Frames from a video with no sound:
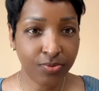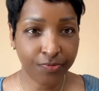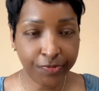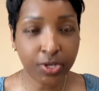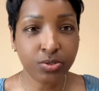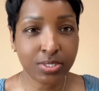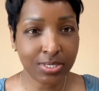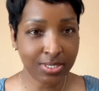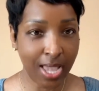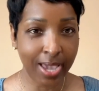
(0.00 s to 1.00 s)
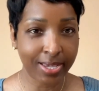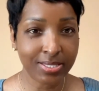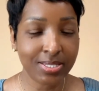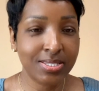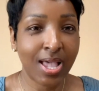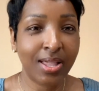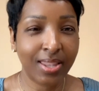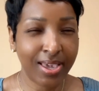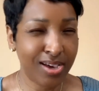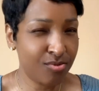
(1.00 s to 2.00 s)
feels nice. It's not
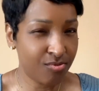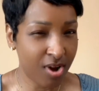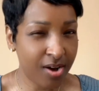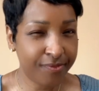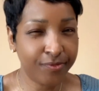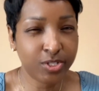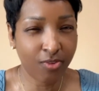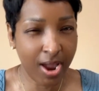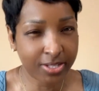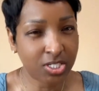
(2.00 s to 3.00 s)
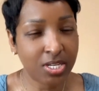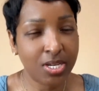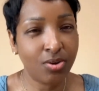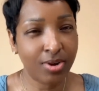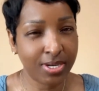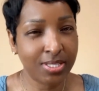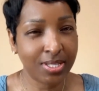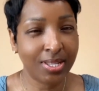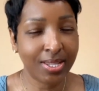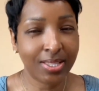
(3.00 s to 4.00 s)
like rough, scratchy, or anything
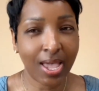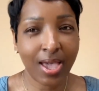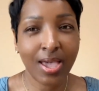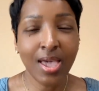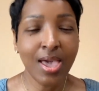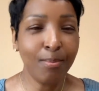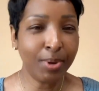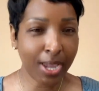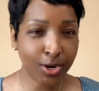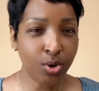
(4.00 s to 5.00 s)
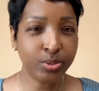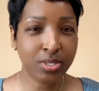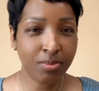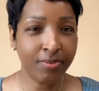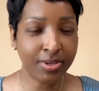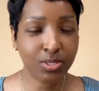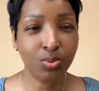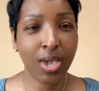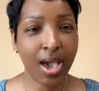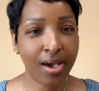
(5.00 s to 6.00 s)
like that. But I know some of us, we
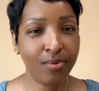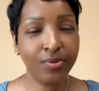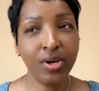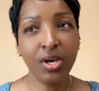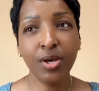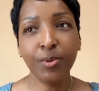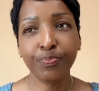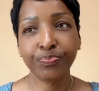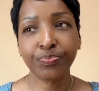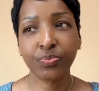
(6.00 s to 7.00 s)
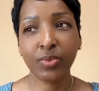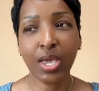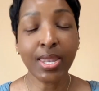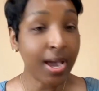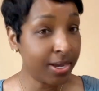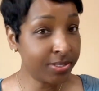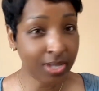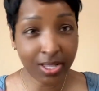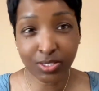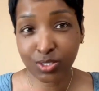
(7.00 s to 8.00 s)
have, and
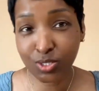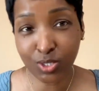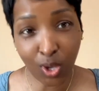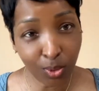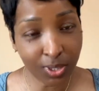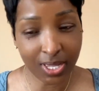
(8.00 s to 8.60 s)
I totally